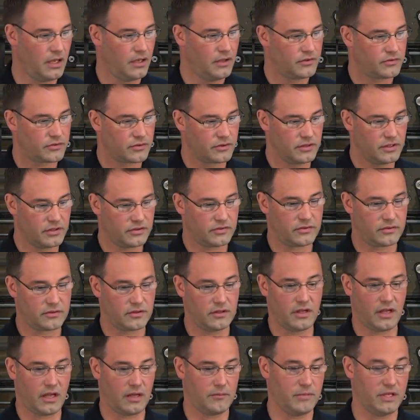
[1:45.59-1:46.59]
So this,
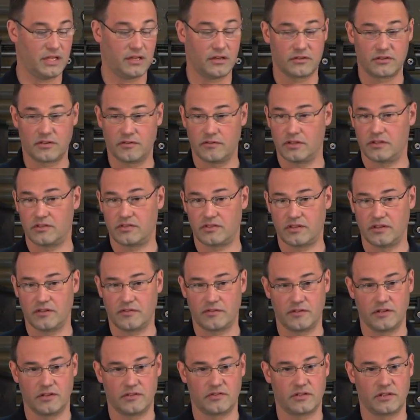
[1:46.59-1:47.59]
because of its
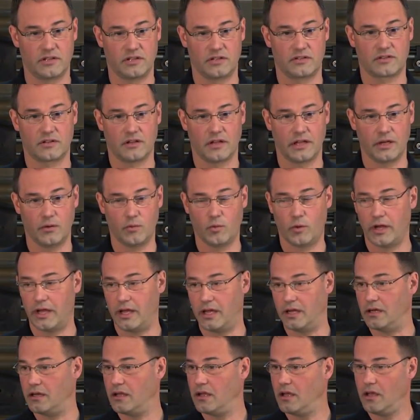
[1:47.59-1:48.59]
stiffness and its light
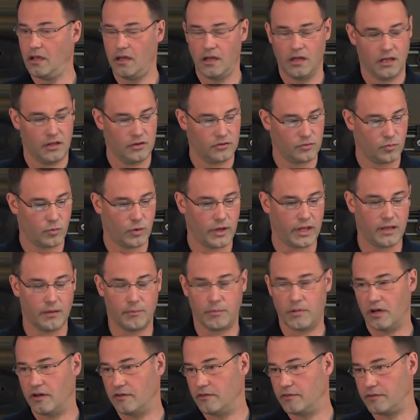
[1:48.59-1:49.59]
weight, is way
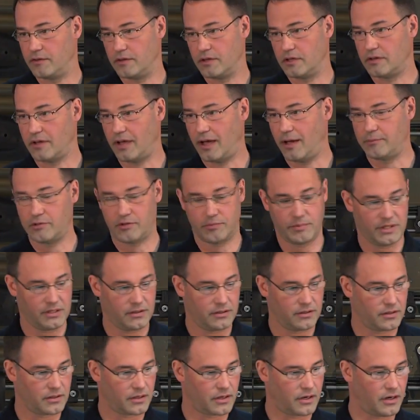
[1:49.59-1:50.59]
above the top
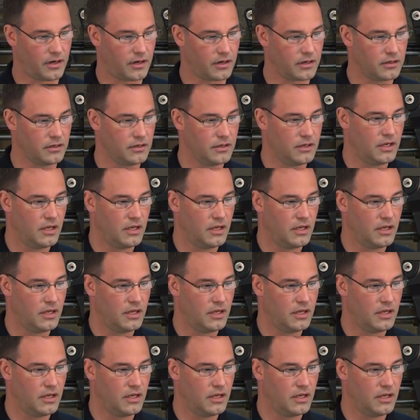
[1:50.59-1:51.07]
speed of the car.